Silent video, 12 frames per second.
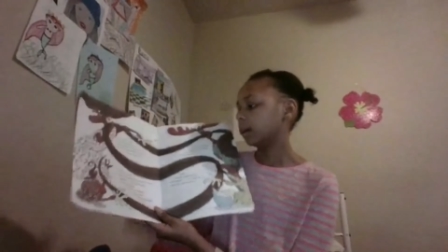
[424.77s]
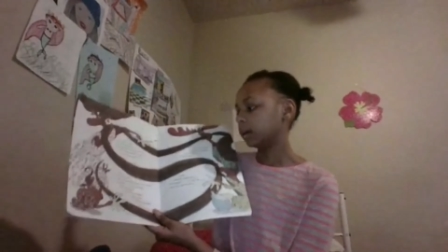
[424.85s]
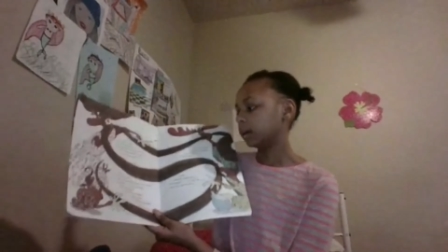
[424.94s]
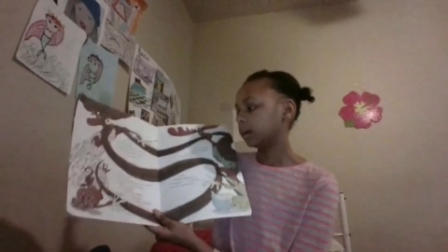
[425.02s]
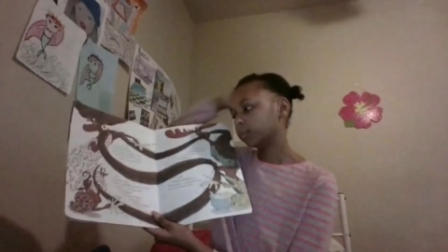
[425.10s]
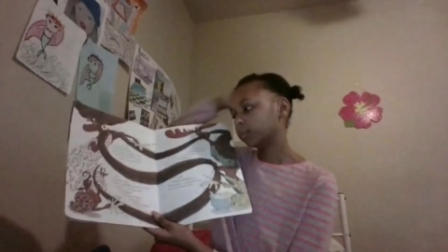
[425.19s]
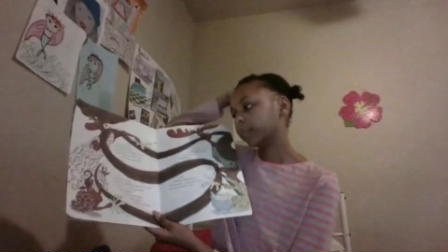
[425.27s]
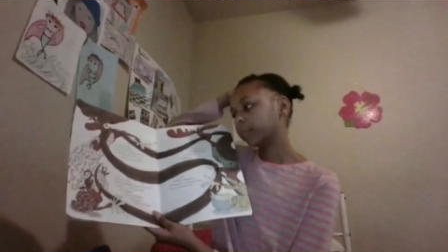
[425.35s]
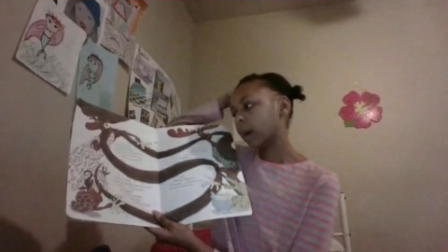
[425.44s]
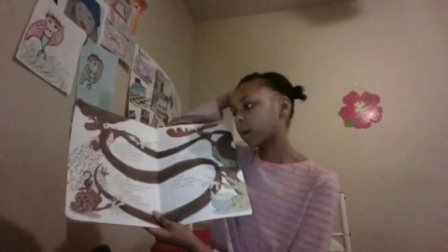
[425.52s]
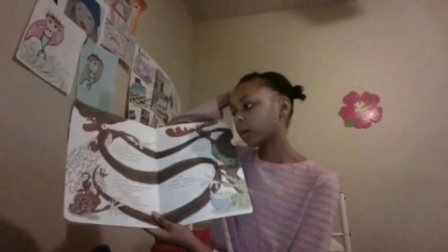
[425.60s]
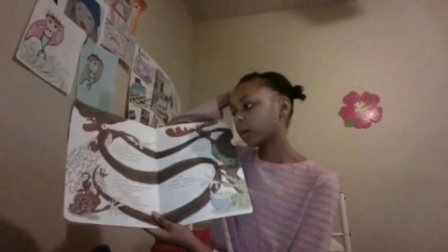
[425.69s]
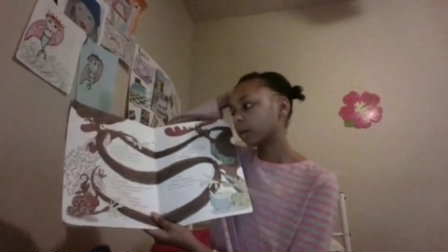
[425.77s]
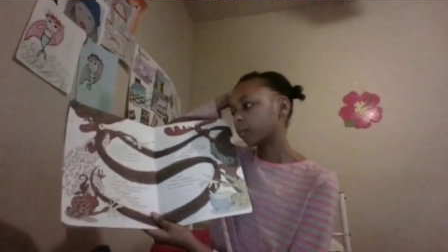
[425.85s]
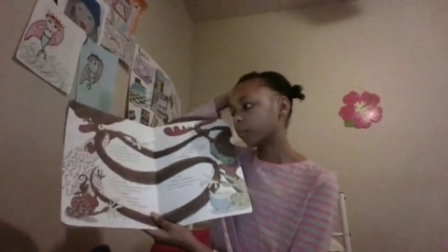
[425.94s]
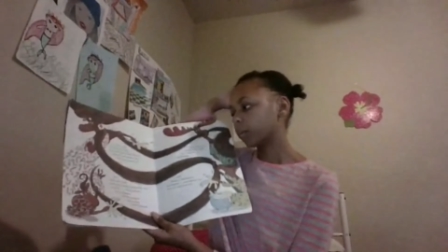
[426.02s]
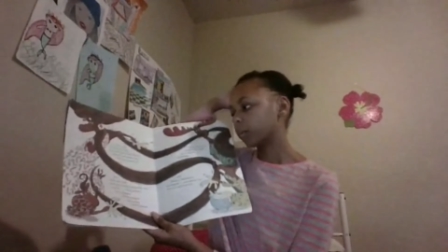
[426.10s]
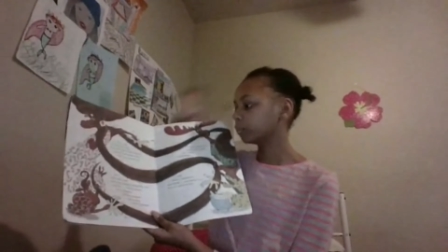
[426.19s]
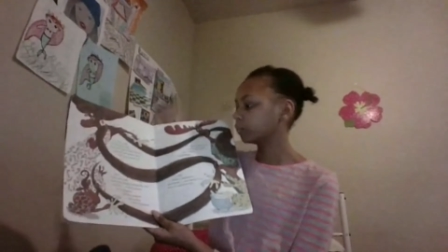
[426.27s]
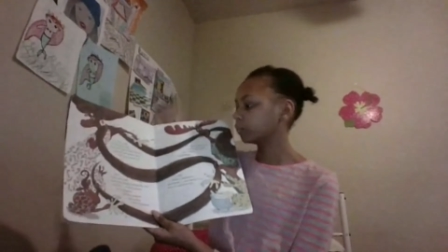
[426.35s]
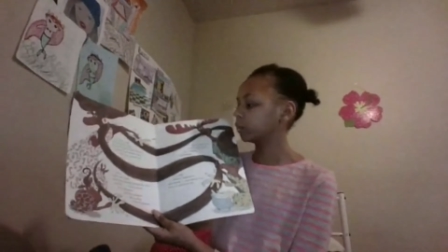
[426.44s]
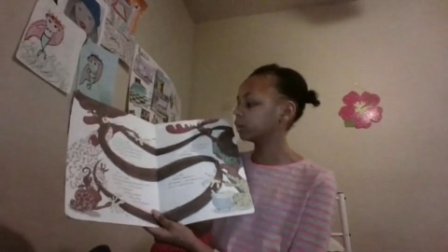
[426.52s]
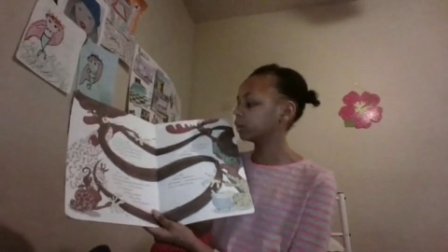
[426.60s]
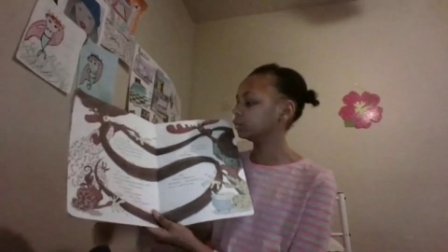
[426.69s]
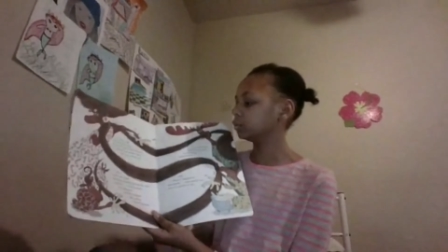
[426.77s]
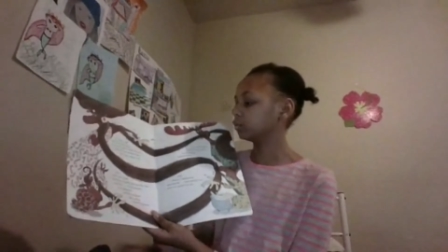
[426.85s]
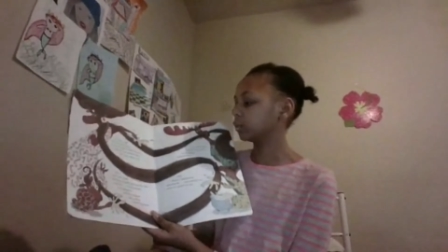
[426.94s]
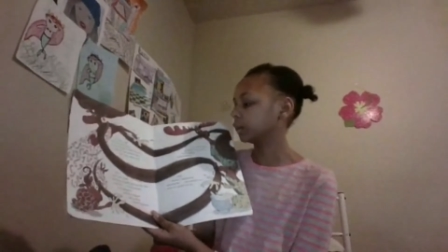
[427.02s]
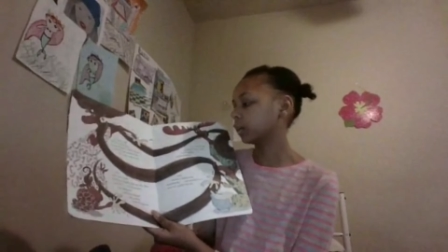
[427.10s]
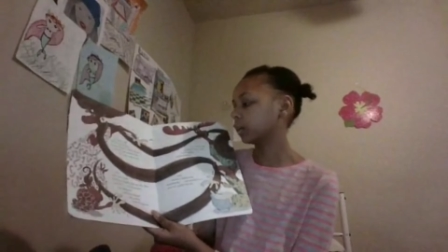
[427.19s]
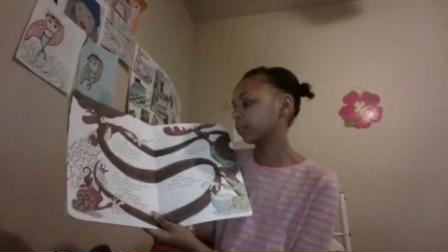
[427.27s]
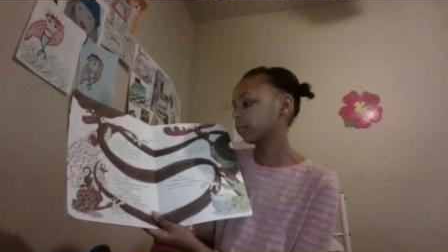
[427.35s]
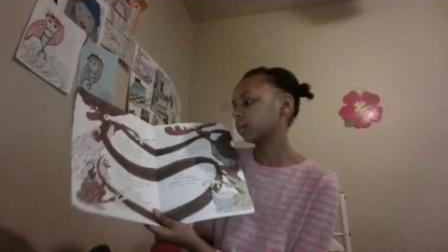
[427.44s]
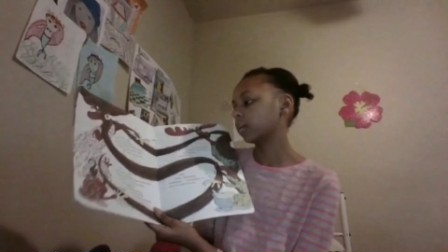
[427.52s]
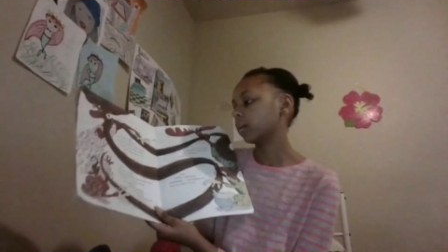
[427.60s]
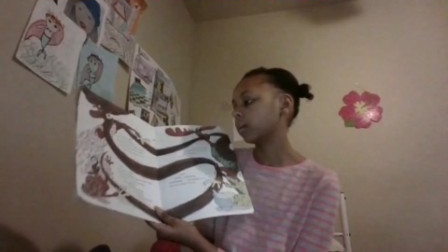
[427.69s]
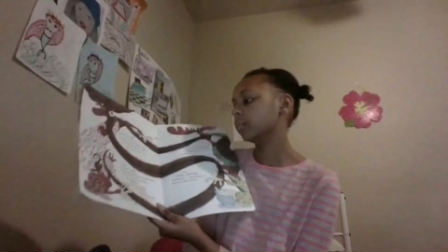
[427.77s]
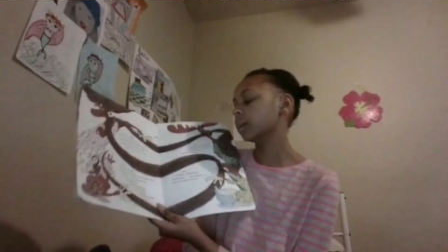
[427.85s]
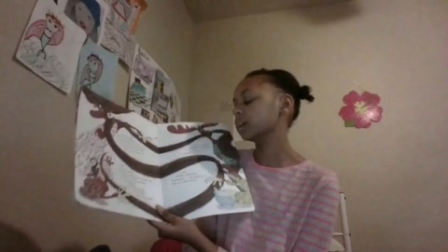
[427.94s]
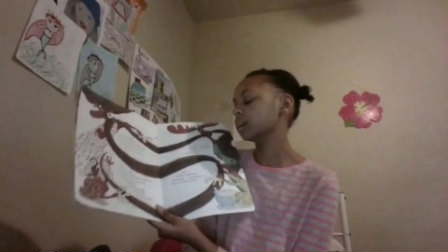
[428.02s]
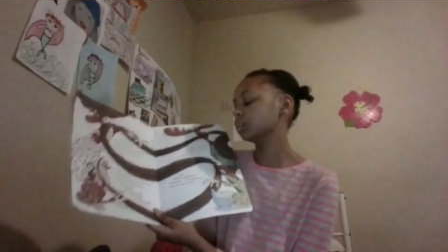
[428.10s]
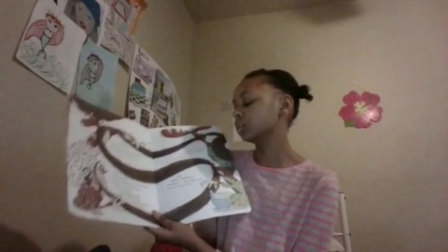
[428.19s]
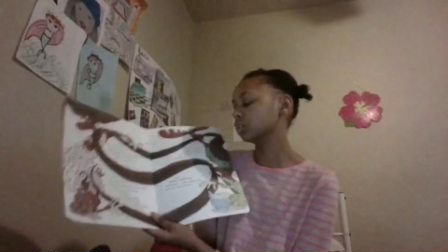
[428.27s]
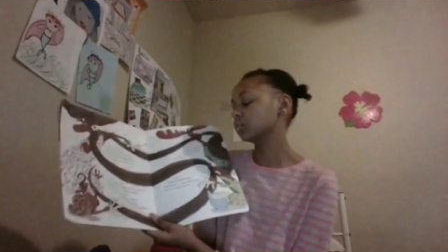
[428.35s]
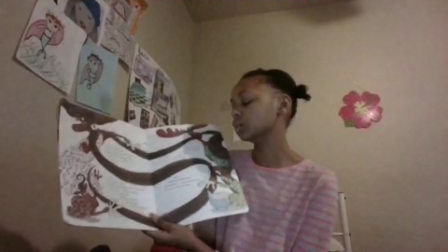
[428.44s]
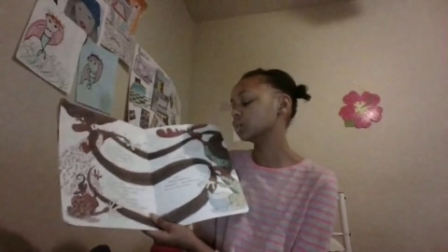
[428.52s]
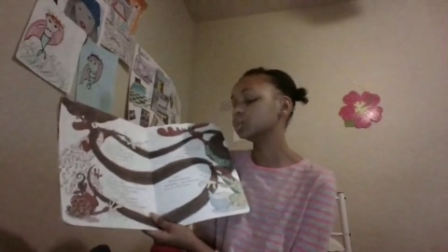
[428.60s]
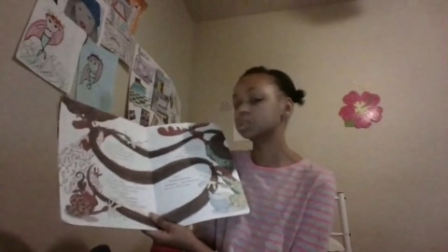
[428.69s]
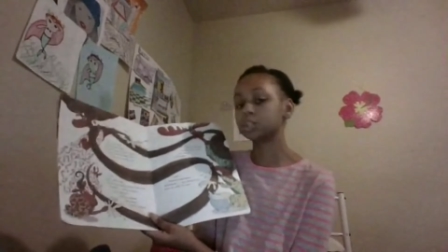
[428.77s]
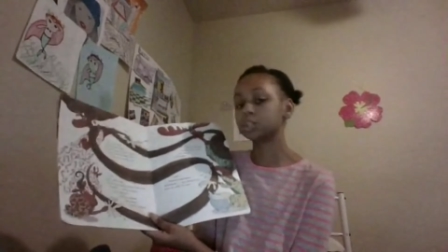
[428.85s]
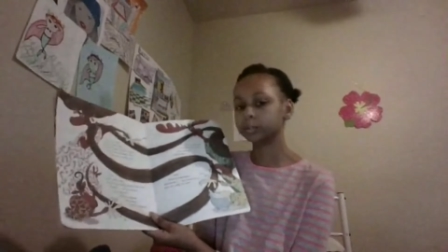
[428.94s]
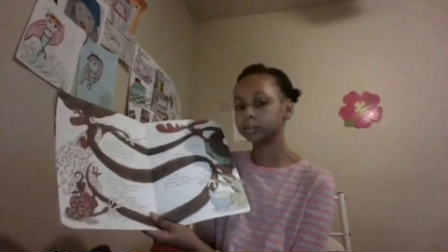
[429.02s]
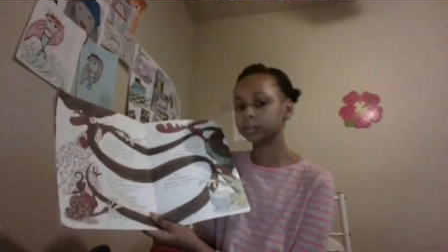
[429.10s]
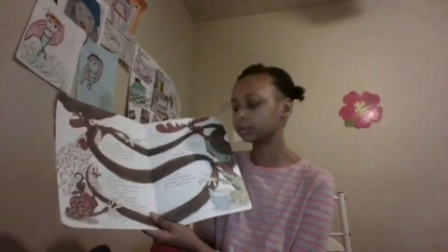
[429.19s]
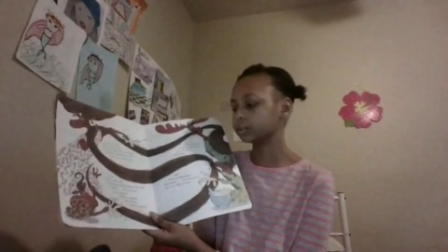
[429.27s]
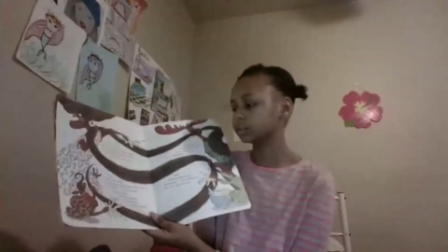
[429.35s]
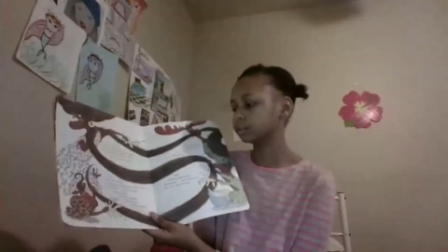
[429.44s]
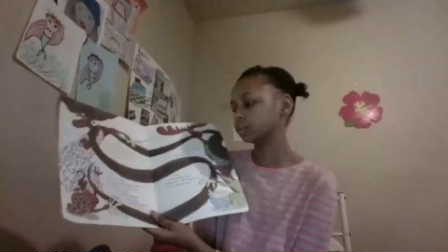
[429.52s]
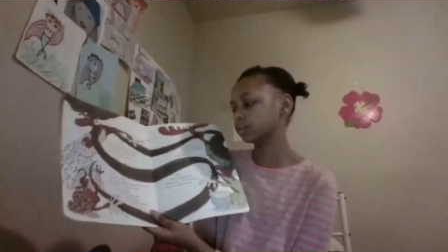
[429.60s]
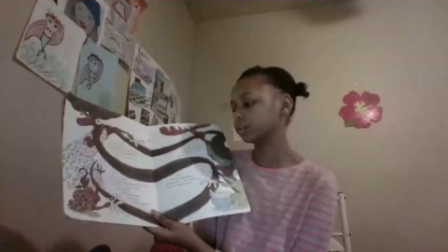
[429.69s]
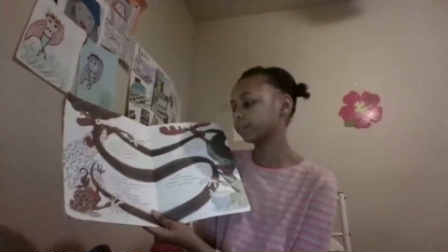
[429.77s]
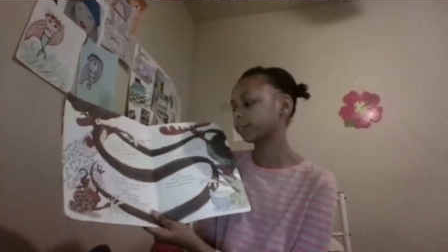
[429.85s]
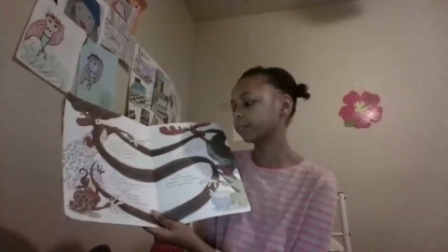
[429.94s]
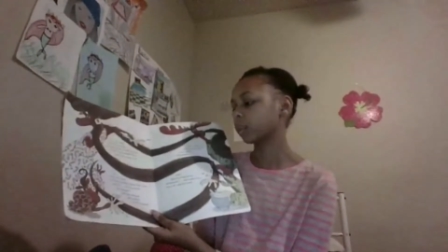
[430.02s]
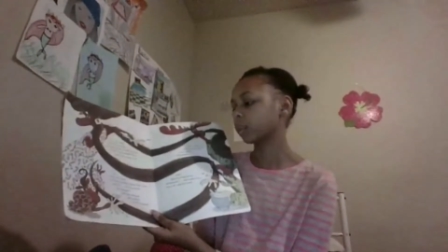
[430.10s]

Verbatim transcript: and without one word to one another, they knew just what to do.